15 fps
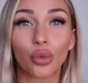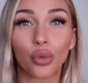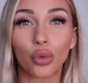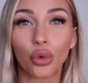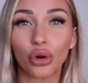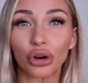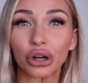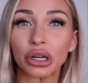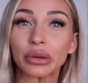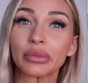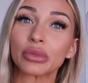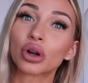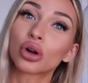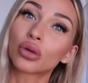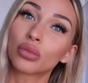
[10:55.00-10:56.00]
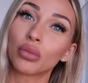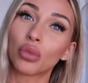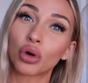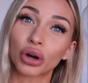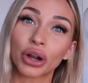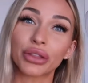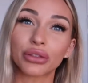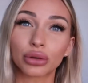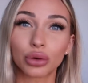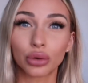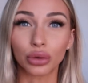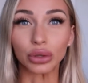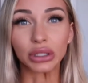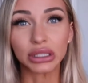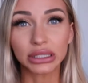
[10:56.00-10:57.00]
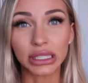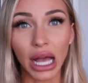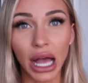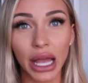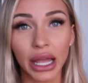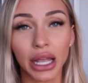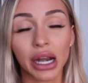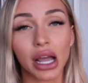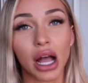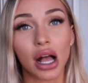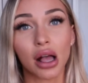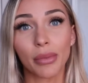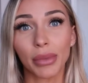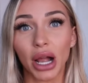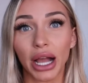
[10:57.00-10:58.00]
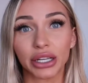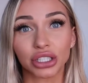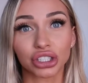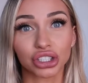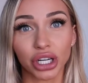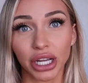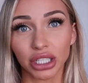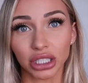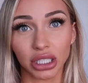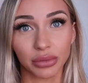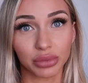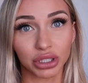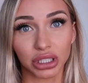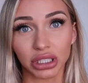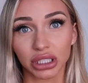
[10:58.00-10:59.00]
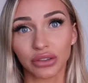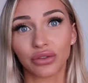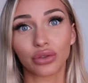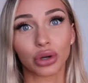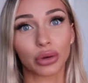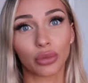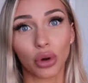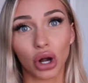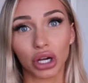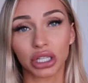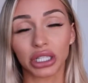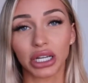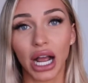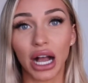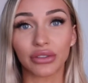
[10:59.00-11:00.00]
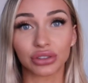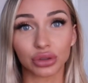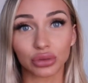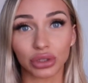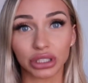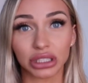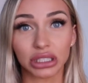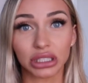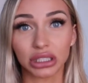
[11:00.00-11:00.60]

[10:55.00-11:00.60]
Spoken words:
warm, more on the cool side. I just try to completely avoid water afterwards